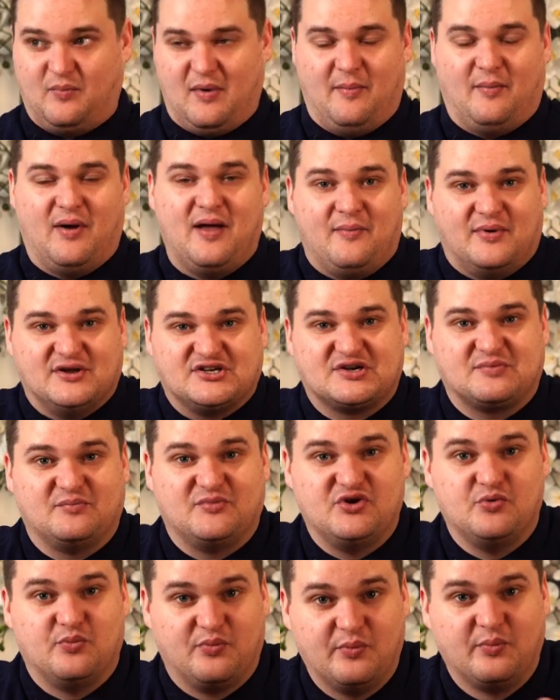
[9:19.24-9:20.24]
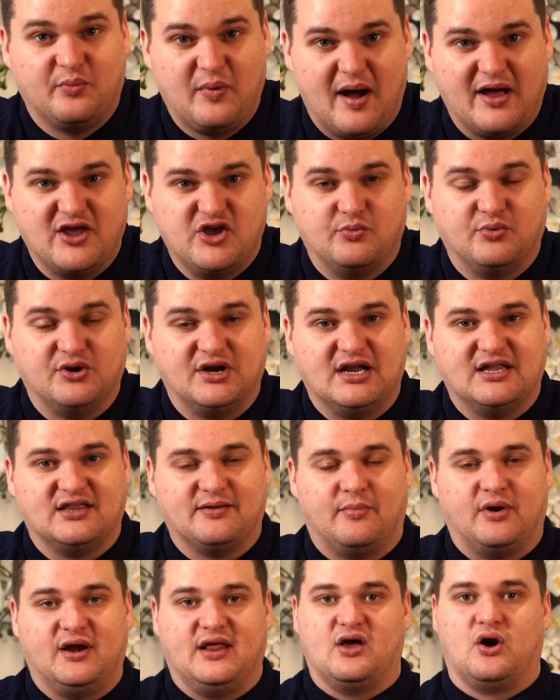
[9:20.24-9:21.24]
where you would need the
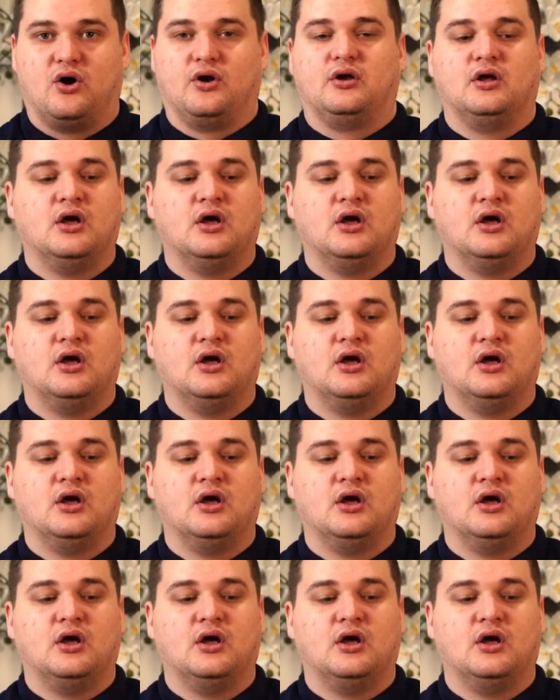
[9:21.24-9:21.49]
money on.